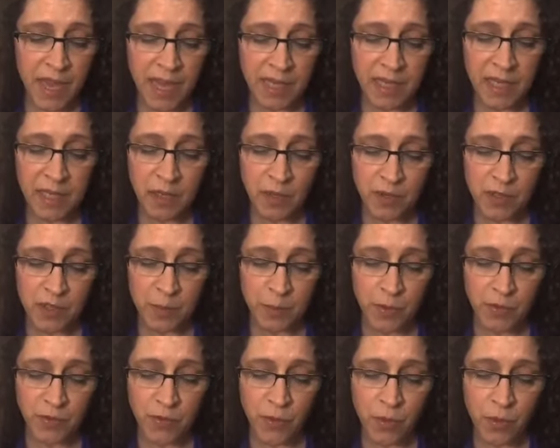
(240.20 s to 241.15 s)
any loss
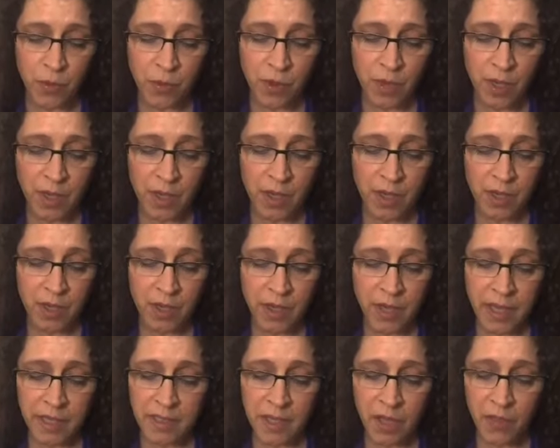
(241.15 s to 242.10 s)
before,
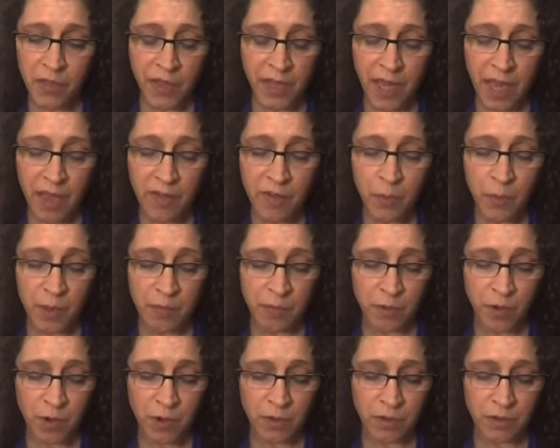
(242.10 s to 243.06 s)
and nothing ever went
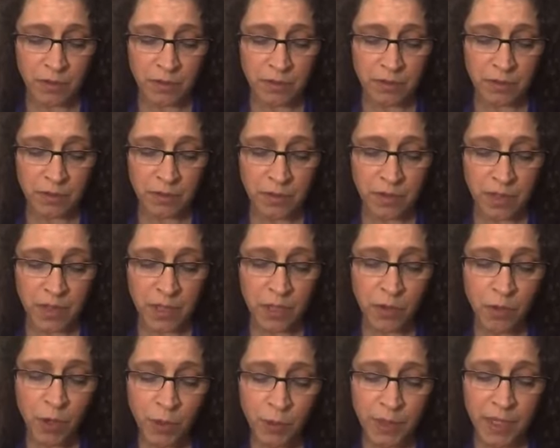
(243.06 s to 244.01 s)
wrong.
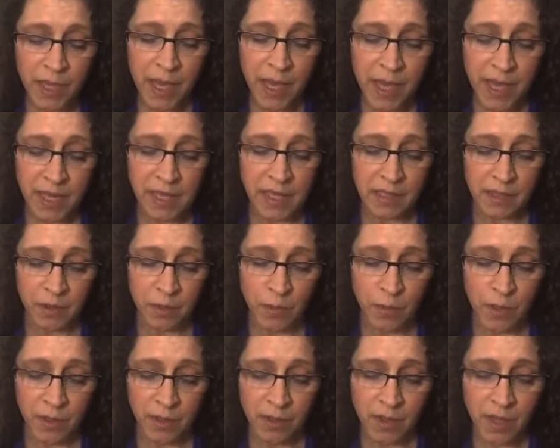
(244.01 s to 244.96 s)
You're okay, little
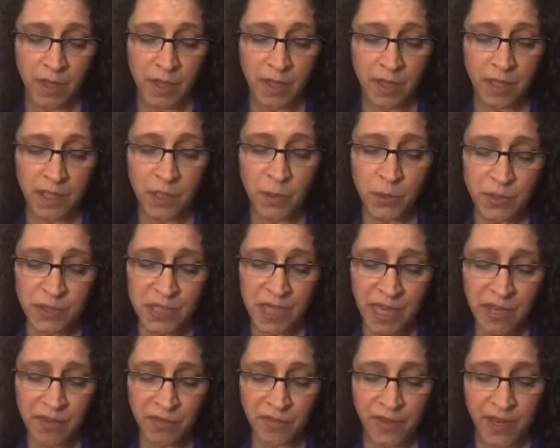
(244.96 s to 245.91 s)
one. You're
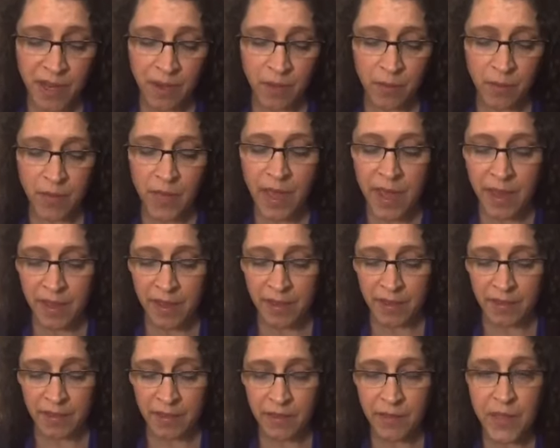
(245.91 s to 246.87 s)
safe now. There,
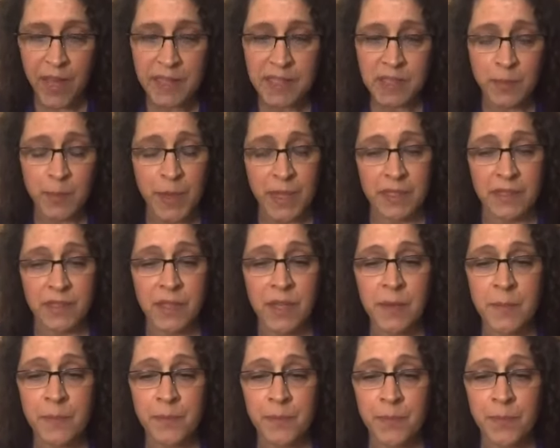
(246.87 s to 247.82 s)
that's
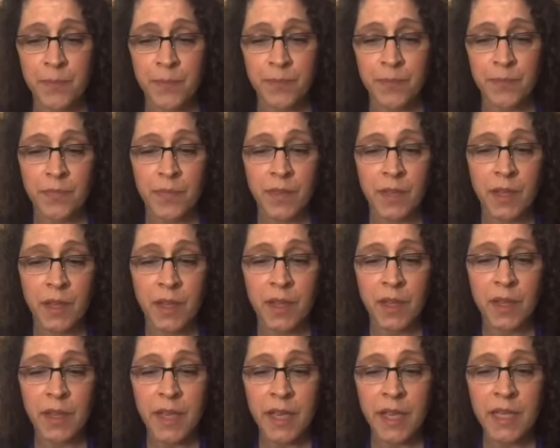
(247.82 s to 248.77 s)
better.
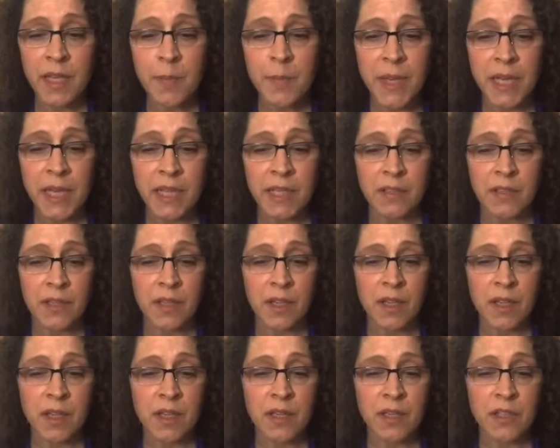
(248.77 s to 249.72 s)
In a minute,
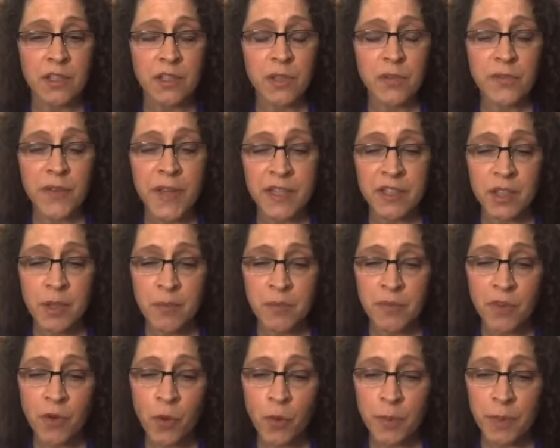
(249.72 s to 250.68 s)
she'll fetch him
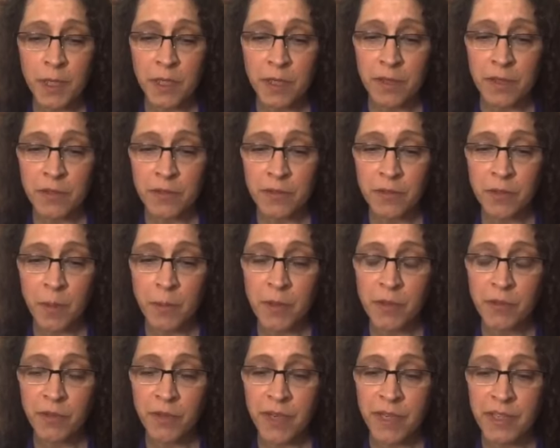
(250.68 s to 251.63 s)
formula from
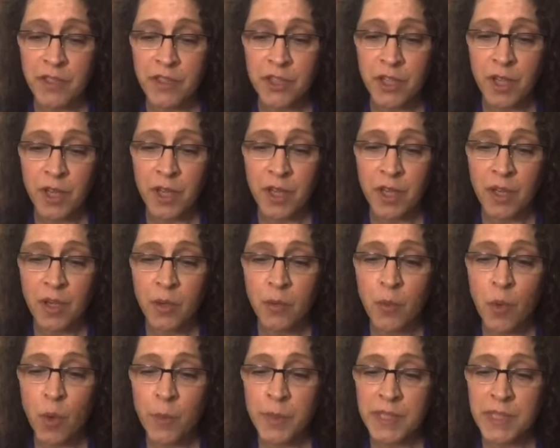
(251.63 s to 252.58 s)
the fridge,
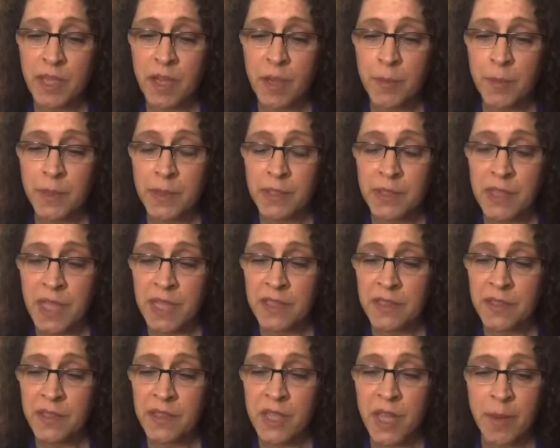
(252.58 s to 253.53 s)
warm it up,
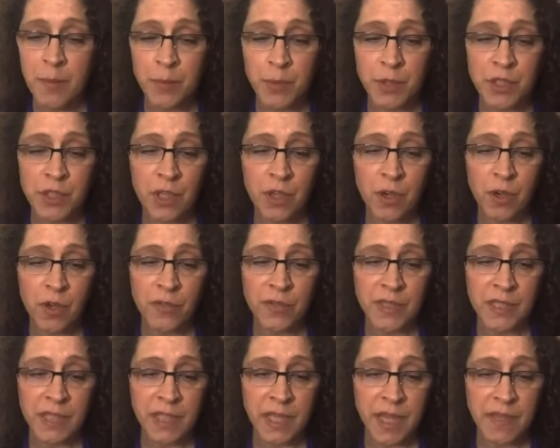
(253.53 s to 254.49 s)
test the temperature of
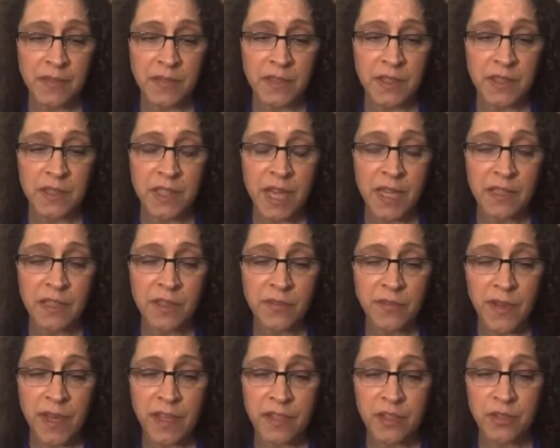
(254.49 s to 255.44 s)
it against the tender
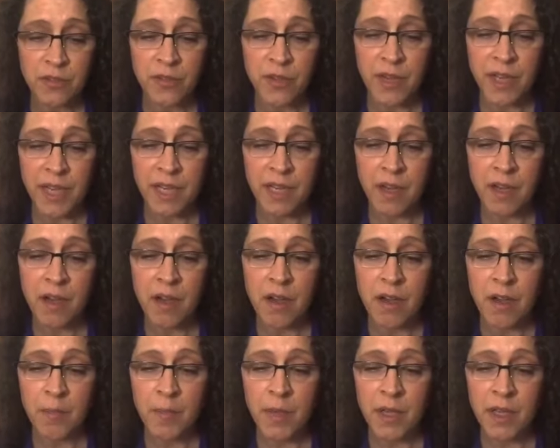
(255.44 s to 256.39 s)
flesh of her inner
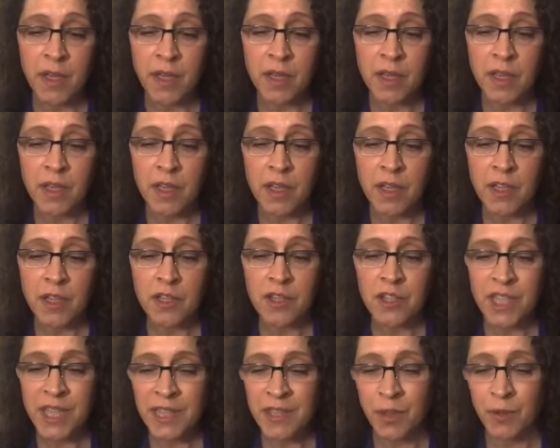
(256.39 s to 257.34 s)
arm.
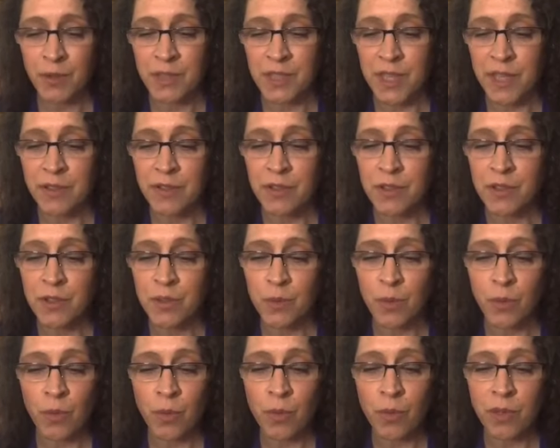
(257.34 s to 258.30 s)
She knows how to do
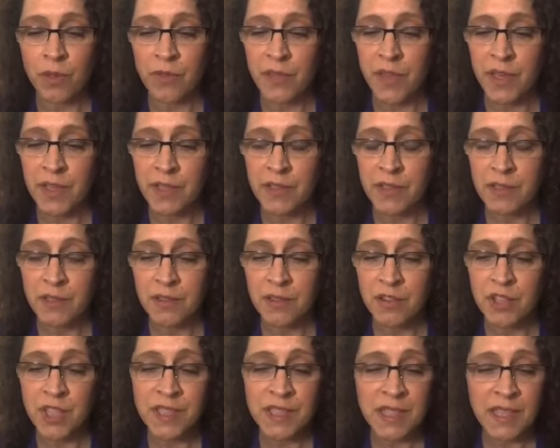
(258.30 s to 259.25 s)
all of this.
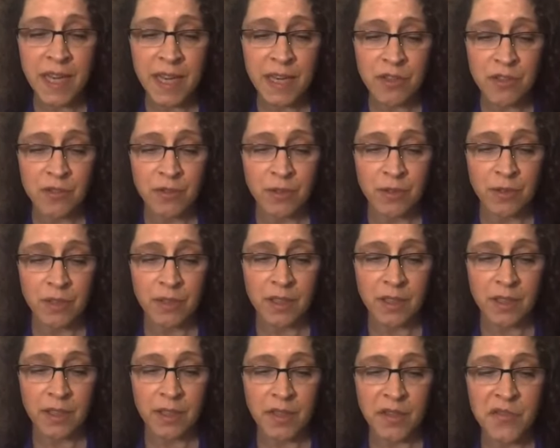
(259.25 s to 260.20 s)
She's a natural.
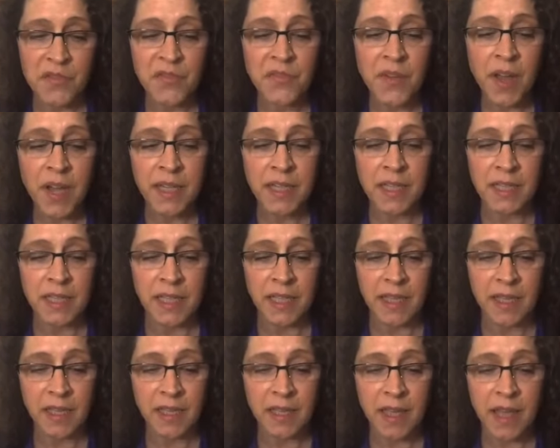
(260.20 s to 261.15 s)

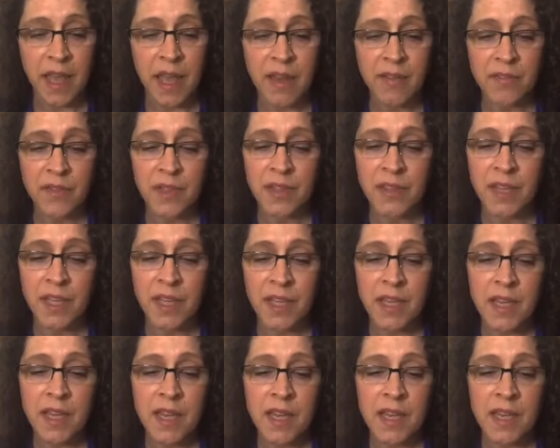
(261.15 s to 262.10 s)
Finally,
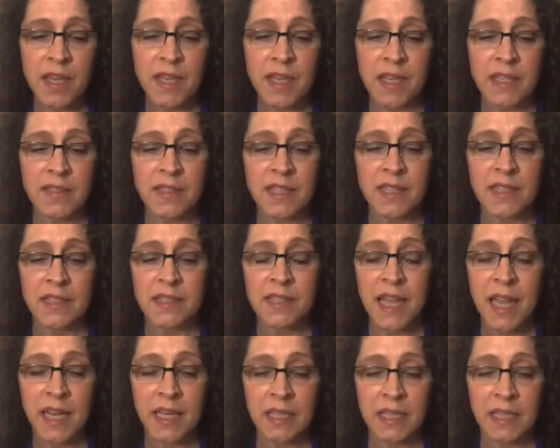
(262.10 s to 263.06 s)
everything is
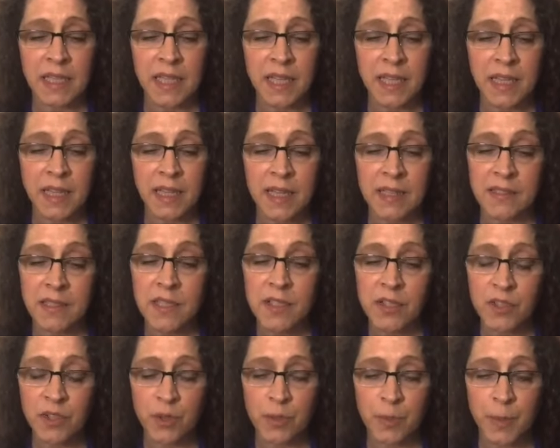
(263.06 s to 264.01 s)
exactly as it
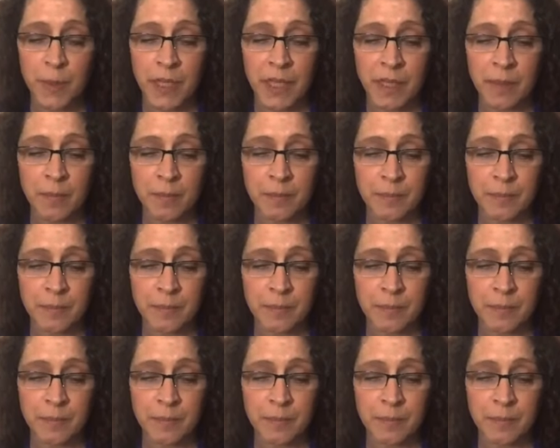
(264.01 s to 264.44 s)
should be.